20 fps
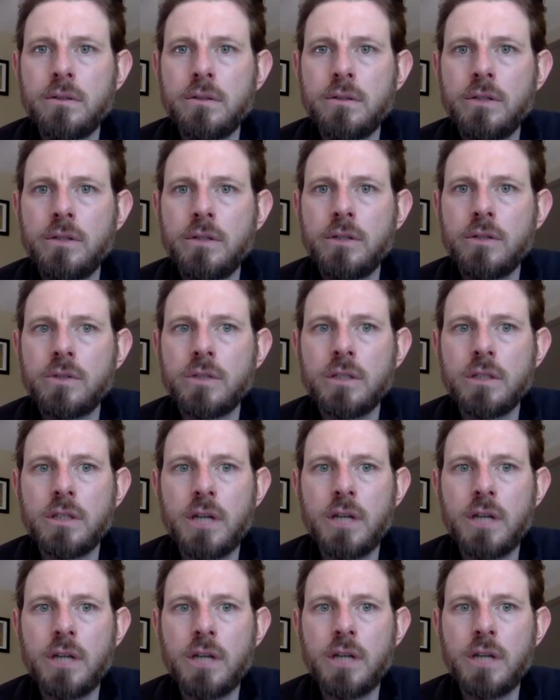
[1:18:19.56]
there's a
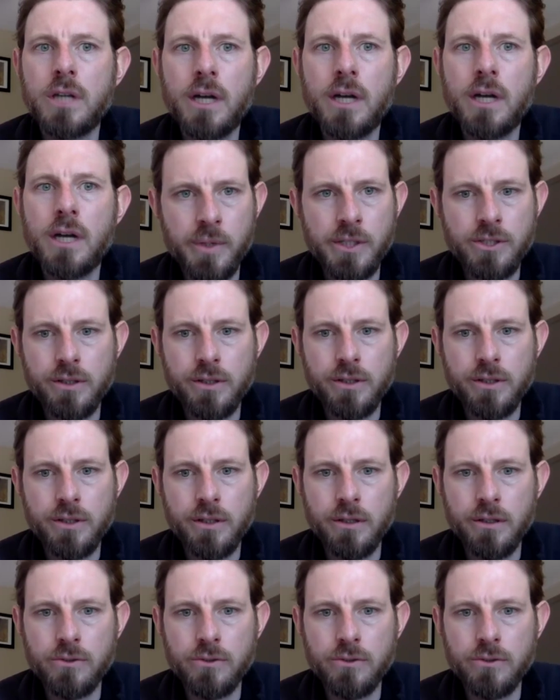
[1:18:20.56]
lot of information there.